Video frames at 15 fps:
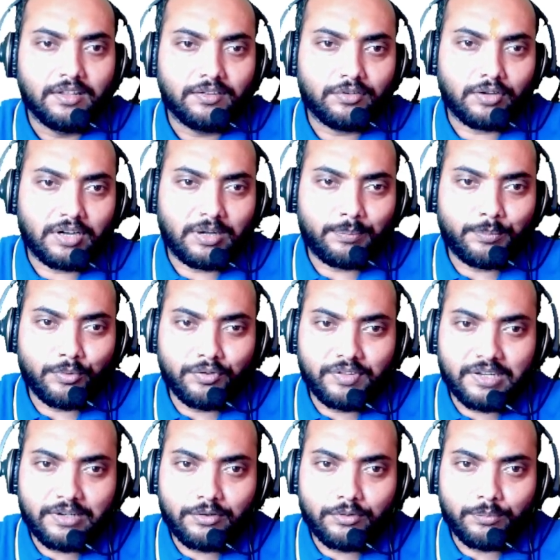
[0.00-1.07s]
So
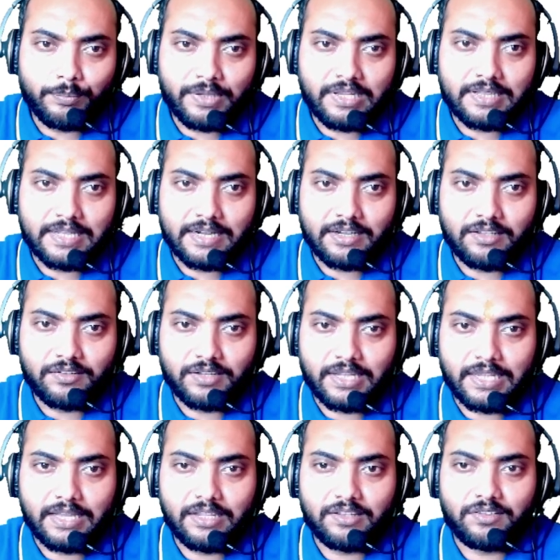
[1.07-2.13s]
opposite to B, that is
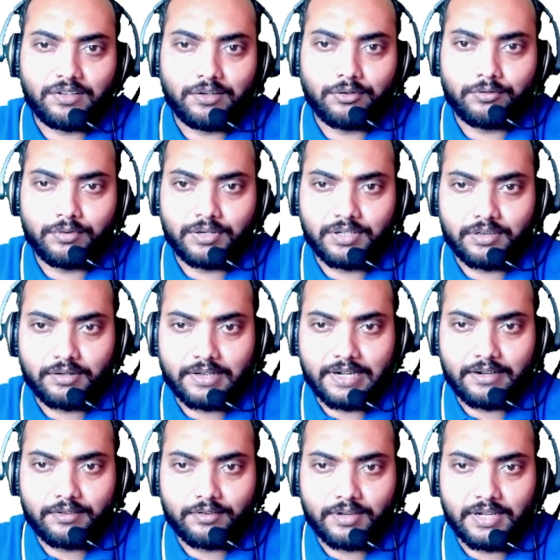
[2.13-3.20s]
AC over here,
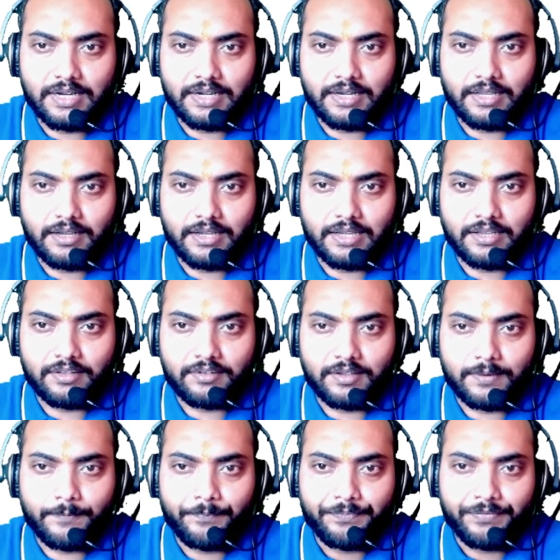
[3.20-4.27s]
right? So I'll take AC.